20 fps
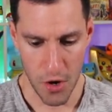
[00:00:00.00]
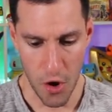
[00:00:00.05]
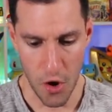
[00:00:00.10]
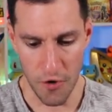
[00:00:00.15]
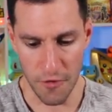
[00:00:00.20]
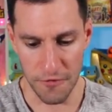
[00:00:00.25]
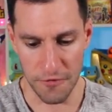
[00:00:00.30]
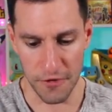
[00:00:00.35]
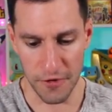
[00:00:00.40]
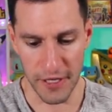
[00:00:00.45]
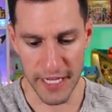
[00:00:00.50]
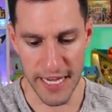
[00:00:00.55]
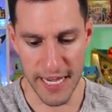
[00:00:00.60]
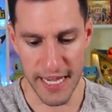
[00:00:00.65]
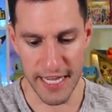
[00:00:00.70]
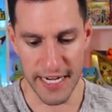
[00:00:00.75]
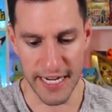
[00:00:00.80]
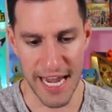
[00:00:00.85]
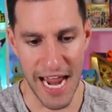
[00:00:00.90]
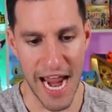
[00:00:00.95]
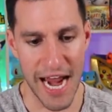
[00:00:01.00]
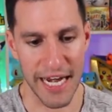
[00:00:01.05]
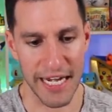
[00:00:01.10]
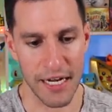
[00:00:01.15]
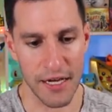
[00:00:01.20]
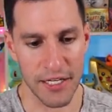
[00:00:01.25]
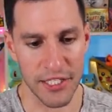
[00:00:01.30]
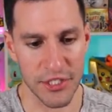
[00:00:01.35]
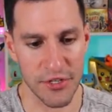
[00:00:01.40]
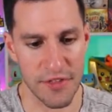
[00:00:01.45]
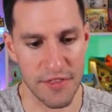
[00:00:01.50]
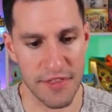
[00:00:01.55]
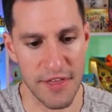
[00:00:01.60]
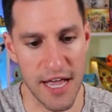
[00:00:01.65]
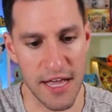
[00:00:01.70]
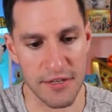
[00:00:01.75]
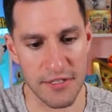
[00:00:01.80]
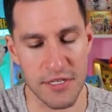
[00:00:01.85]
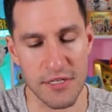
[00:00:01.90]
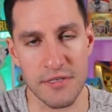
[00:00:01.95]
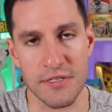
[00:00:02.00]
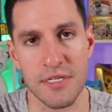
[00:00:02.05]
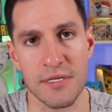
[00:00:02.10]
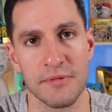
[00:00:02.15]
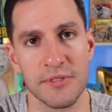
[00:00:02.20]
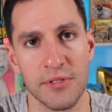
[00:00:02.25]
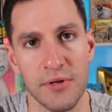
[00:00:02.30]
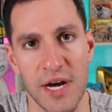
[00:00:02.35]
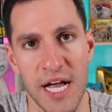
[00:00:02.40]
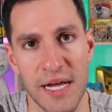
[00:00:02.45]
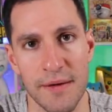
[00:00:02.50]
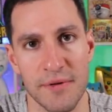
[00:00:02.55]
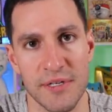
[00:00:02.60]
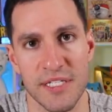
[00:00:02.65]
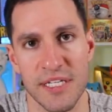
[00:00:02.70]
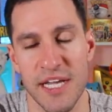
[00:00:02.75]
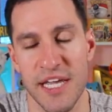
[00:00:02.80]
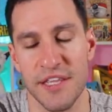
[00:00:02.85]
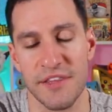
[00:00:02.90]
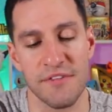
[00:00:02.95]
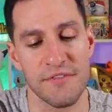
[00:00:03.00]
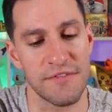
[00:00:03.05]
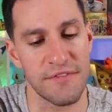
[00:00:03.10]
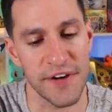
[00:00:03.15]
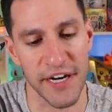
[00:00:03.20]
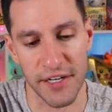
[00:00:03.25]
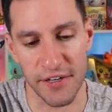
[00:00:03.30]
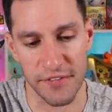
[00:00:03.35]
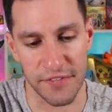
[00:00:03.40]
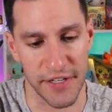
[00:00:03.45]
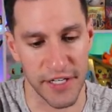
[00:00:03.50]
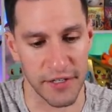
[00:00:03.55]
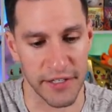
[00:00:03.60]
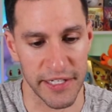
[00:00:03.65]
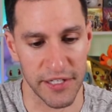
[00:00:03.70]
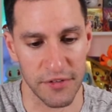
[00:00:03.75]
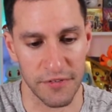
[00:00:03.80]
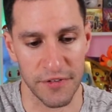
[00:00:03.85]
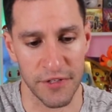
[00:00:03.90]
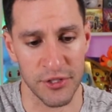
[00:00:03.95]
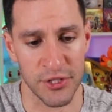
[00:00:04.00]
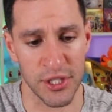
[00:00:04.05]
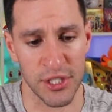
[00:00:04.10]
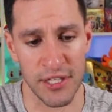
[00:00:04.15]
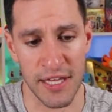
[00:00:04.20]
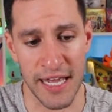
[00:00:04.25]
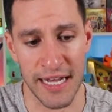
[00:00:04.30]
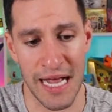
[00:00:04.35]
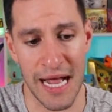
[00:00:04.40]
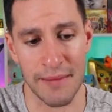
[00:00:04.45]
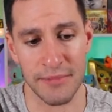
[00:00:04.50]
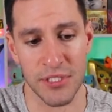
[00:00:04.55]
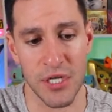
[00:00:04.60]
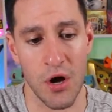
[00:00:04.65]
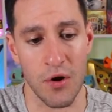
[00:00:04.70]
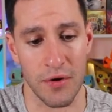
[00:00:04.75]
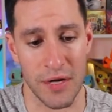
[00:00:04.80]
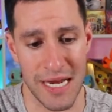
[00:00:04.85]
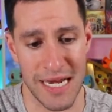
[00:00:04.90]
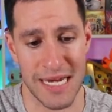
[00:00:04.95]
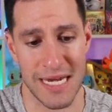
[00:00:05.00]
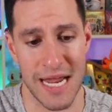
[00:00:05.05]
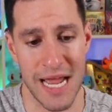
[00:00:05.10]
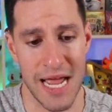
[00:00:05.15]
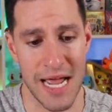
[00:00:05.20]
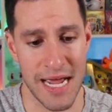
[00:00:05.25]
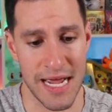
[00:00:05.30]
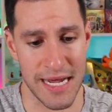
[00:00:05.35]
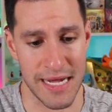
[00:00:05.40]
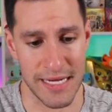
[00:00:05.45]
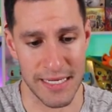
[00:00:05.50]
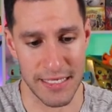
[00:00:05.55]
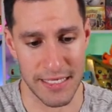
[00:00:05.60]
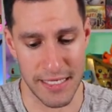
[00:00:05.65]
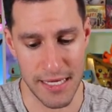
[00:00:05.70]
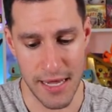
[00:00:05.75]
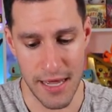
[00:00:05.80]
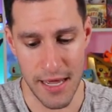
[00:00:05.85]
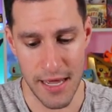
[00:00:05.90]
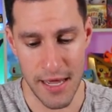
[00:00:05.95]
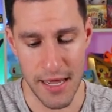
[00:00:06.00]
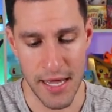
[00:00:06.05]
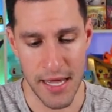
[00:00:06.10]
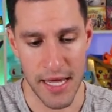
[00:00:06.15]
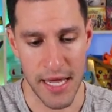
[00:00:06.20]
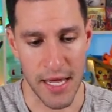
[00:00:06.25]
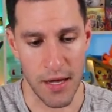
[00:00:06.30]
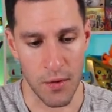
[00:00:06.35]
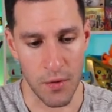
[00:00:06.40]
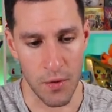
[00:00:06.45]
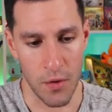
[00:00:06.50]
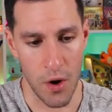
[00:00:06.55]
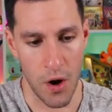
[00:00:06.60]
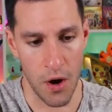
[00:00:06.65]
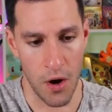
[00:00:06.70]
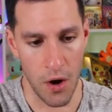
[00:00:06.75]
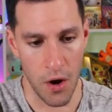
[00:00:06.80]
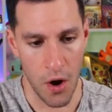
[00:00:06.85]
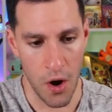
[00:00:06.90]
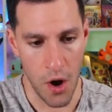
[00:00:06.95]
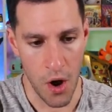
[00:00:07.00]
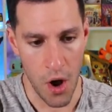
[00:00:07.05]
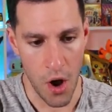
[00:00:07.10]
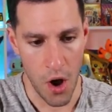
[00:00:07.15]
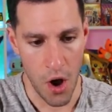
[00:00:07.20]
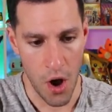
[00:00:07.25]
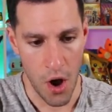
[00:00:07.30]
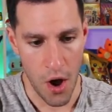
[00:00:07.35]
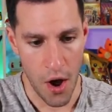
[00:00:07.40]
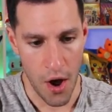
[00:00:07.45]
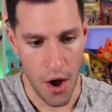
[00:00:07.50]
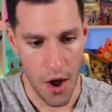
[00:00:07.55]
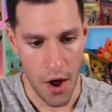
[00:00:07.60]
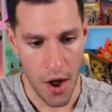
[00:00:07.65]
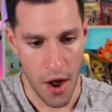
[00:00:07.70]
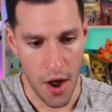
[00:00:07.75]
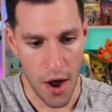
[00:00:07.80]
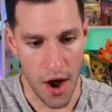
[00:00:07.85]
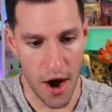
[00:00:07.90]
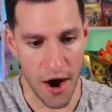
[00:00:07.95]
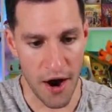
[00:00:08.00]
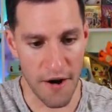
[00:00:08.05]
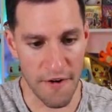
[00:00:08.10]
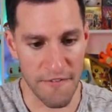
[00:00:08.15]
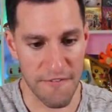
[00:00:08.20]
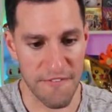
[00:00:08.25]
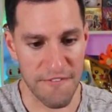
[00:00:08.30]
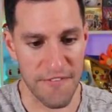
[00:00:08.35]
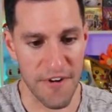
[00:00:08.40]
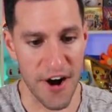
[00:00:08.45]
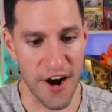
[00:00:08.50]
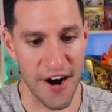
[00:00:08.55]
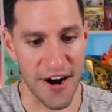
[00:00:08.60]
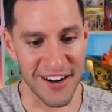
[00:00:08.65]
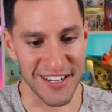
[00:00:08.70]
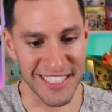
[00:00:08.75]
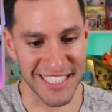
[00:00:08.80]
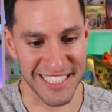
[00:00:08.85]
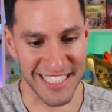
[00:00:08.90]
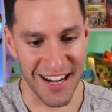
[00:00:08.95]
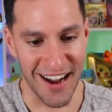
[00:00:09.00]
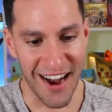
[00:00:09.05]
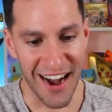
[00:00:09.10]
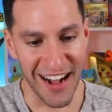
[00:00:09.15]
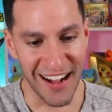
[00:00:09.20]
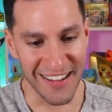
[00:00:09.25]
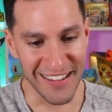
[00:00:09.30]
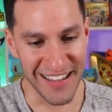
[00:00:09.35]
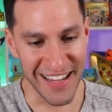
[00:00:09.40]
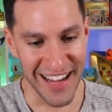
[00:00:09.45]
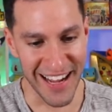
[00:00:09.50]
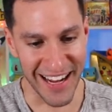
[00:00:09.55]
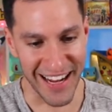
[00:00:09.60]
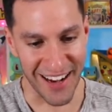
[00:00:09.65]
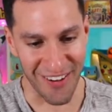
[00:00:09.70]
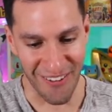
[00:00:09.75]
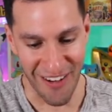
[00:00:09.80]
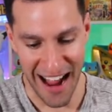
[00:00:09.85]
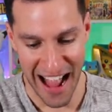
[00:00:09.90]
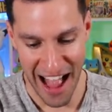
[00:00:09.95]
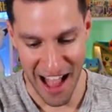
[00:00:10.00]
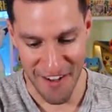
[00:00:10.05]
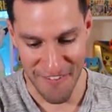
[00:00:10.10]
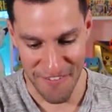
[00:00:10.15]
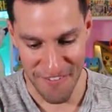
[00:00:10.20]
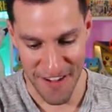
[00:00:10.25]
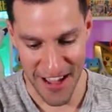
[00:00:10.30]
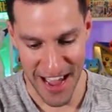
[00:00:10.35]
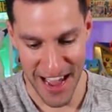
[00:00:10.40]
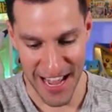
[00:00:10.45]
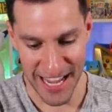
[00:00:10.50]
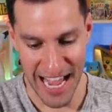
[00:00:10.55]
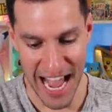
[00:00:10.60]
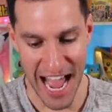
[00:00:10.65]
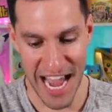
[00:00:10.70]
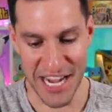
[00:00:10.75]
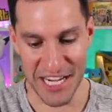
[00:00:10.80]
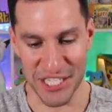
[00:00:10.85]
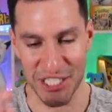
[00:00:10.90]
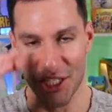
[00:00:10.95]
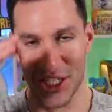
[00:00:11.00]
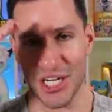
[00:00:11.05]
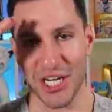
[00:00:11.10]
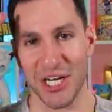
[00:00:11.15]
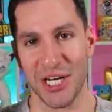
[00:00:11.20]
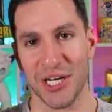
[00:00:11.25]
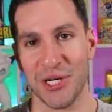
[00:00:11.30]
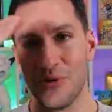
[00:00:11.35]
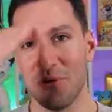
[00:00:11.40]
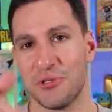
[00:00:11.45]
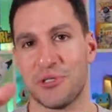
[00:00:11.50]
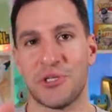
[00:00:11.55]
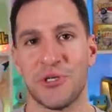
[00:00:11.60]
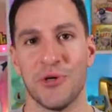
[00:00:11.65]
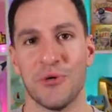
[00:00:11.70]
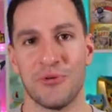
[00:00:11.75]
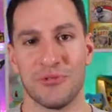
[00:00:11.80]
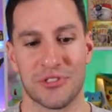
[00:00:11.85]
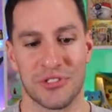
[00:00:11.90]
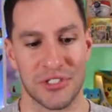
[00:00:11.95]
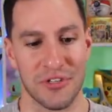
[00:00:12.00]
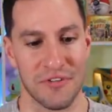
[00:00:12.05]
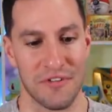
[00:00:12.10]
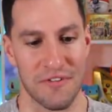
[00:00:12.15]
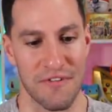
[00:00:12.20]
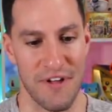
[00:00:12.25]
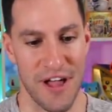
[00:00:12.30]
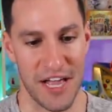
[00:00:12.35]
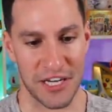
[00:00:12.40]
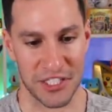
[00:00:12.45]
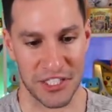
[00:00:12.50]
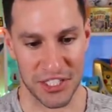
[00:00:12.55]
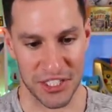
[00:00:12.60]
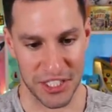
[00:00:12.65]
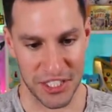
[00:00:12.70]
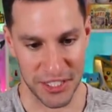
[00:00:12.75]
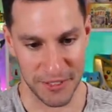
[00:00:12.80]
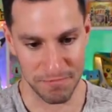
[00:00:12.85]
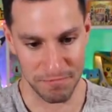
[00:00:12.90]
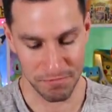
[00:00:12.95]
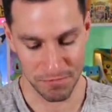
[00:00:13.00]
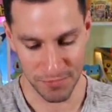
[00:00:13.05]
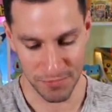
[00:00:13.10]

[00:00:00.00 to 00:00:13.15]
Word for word: Hopefully hitting 800,000 subscribers in the very, very near future. Like, I'm talking days. And oh, Our first holographic. I salute you, Farfetch'd.